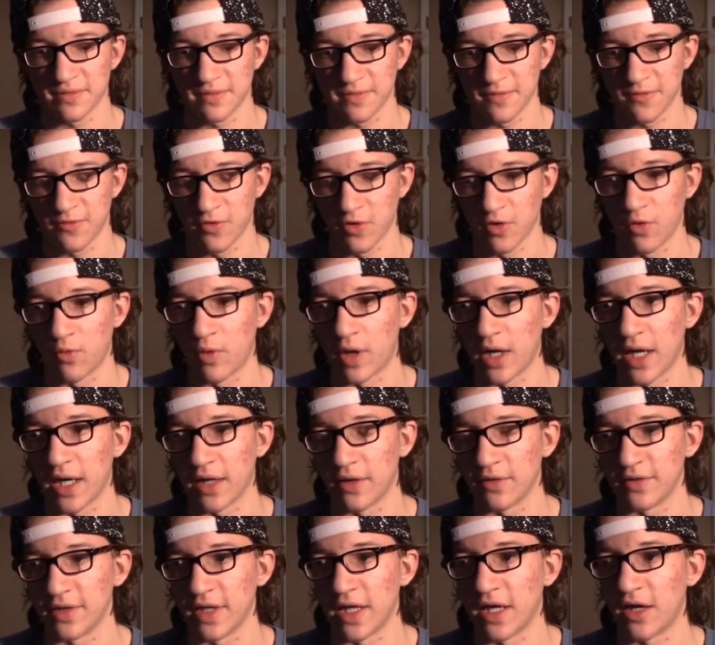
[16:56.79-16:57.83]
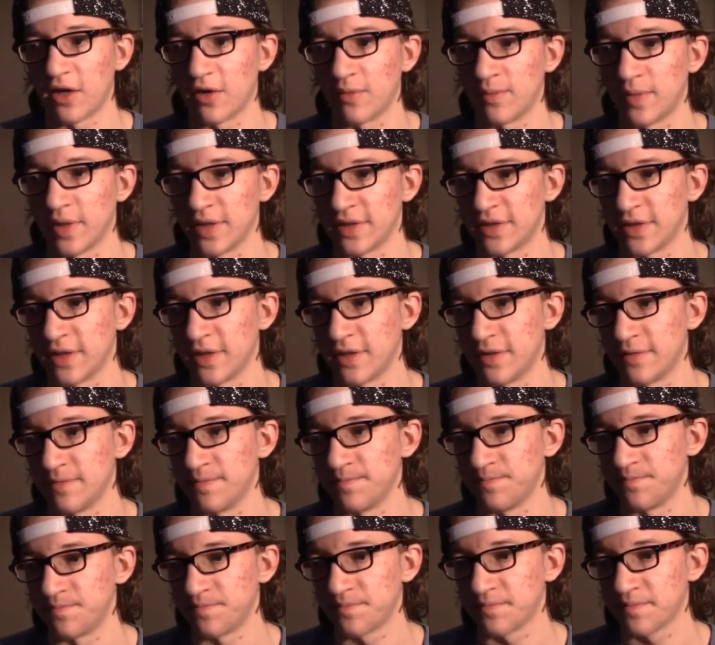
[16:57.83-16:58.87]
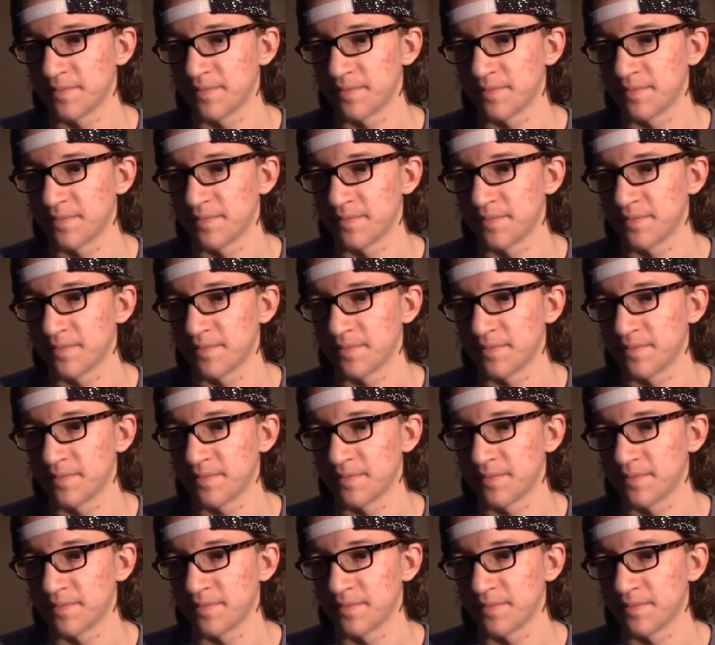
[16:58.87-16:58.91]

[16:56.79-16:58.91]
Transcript: for a while now, but um,